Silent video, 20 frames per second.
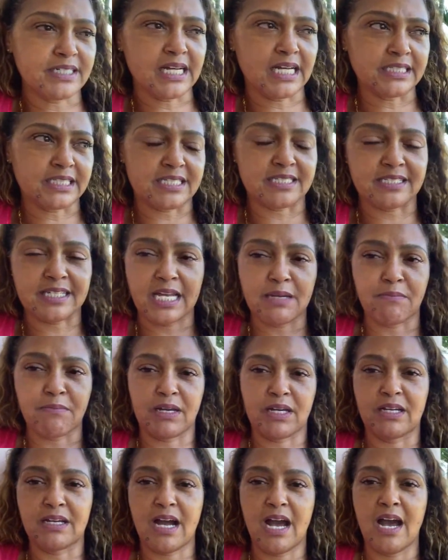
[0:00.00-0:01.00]
at the side of
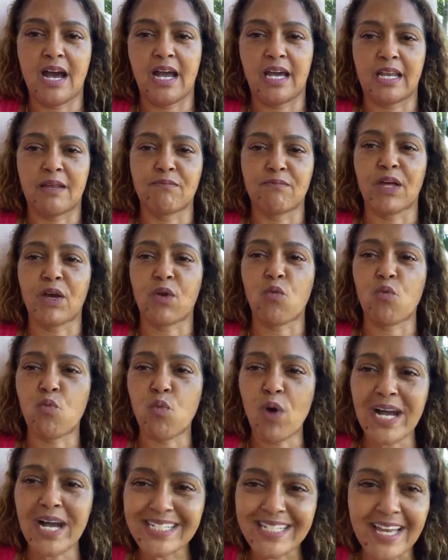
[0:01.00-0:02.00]
my eye, and I'm like,
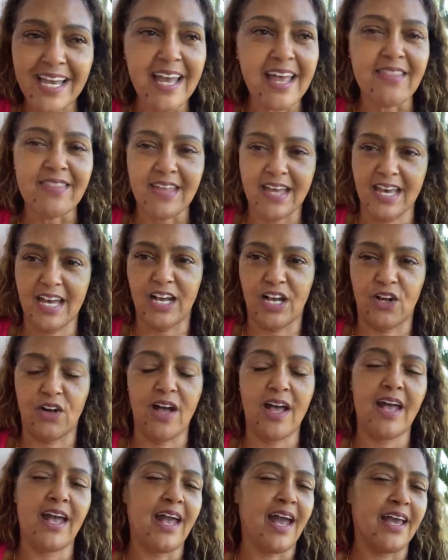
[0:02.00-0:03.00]
what the hell?
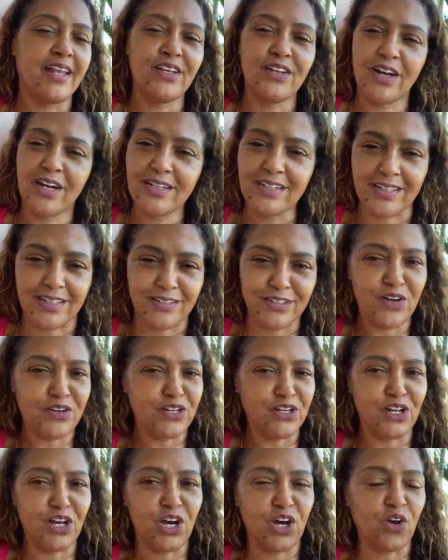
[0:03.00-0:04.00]
And you
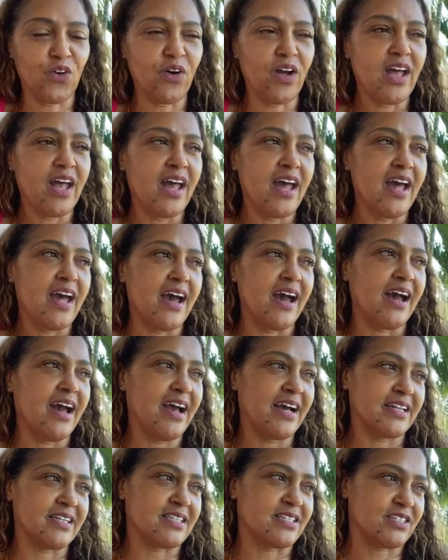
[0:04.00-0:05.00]
already know.
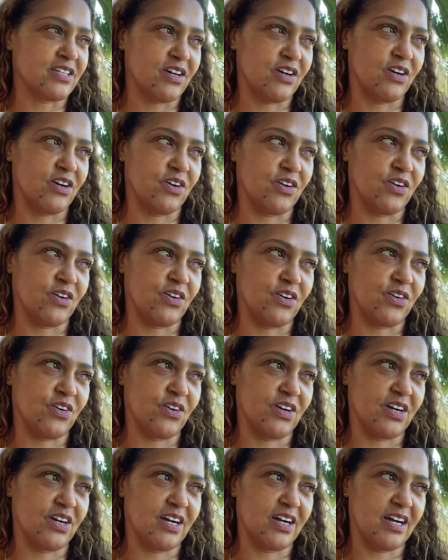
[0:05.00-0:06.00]
And so
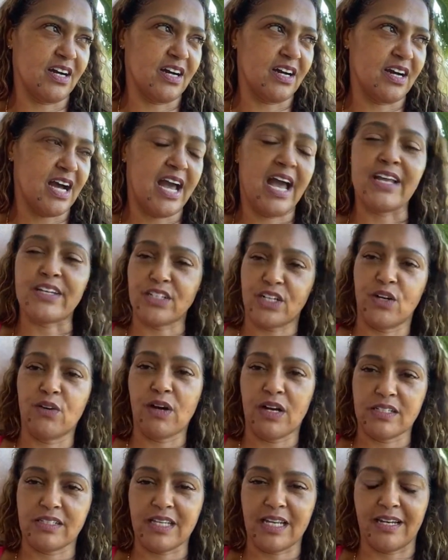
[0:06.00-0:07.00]
I had to go
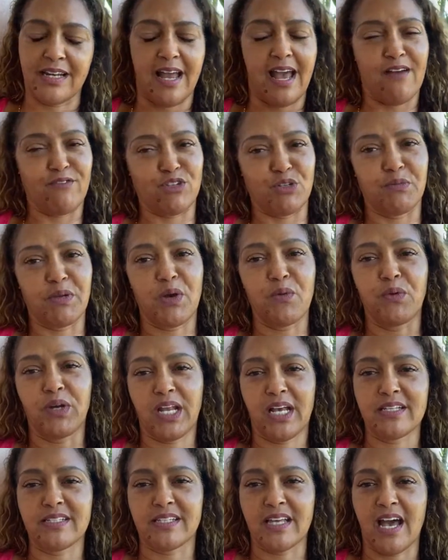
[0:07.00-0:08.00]
outside. I didn't have to, but I went
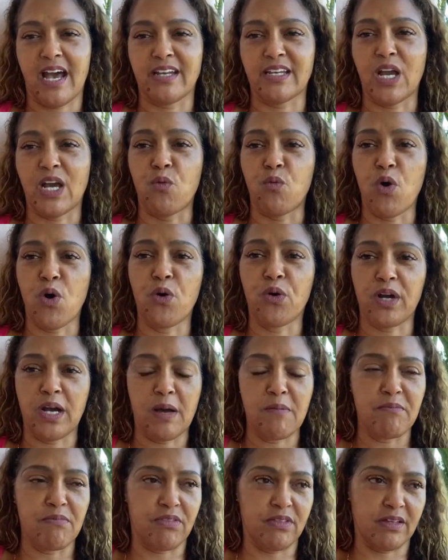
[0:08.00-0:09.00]
outside, and I woke
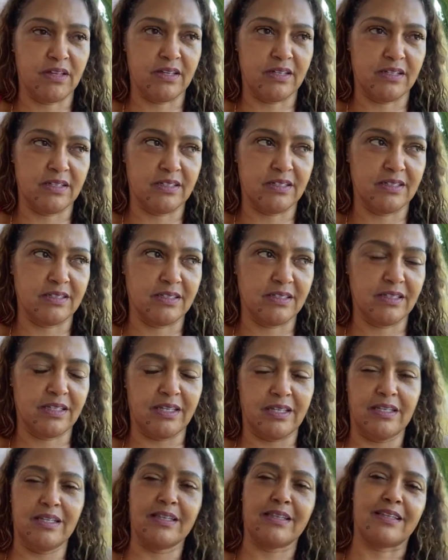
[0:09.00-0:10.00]
up the
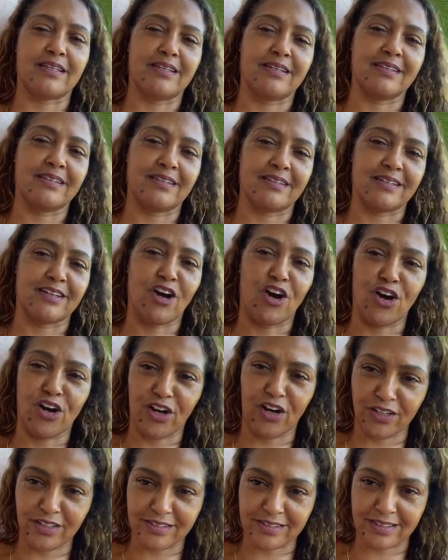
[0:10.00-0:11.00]
the
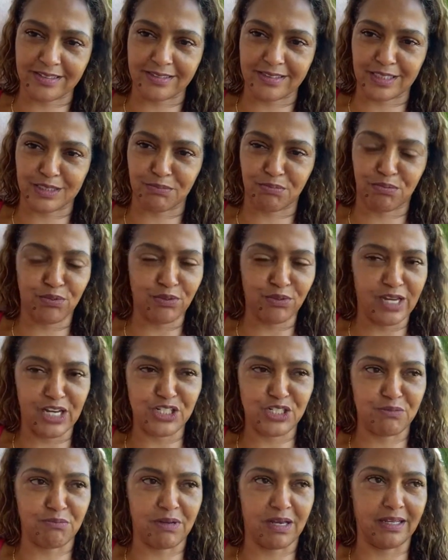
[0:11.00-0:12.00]
guard, like this poor
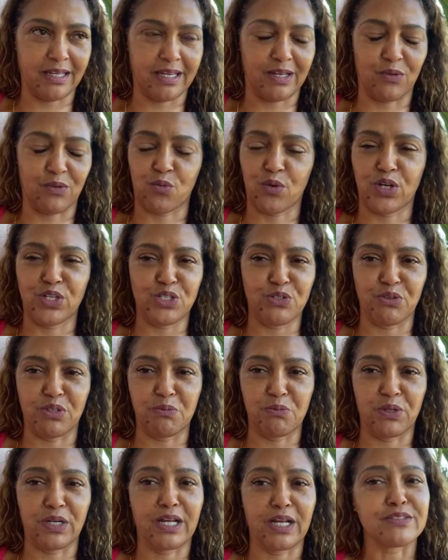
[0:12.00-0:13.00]
Haitian man, like at 1,
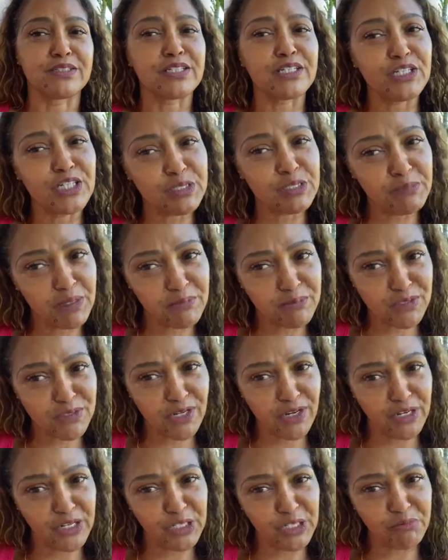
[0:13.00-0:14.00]
2 in the morning. I was, excuse me, I'm
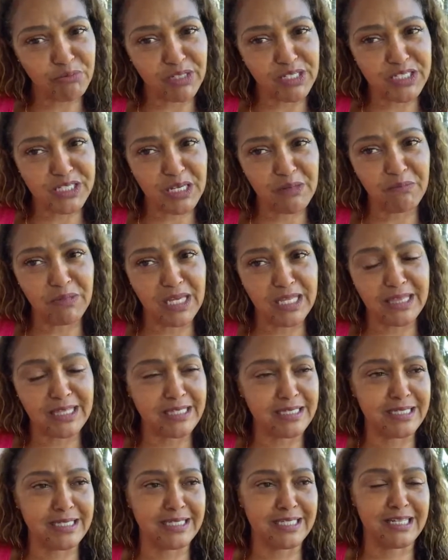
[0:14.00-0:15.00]
sorry, can you please come get
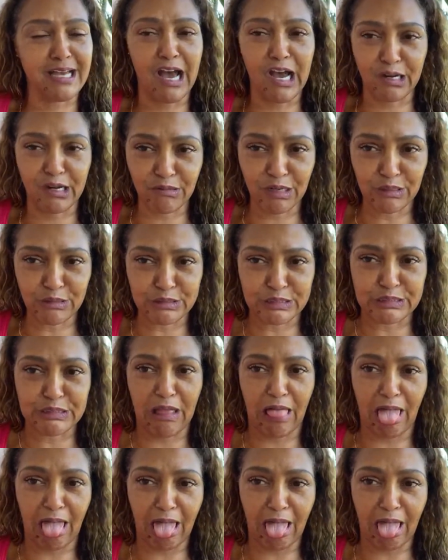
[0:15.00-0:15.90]
this cockroach